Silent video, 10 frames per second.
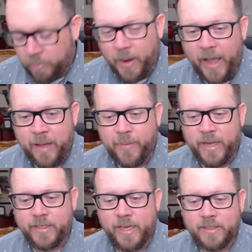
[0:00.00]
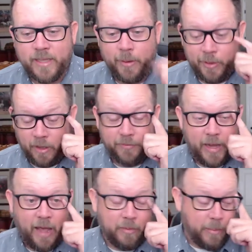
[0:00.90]
my iPad case that I would love to
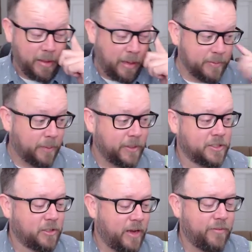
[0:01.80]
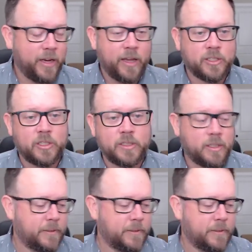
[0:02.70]
have on my laptop. I just don't have any extras.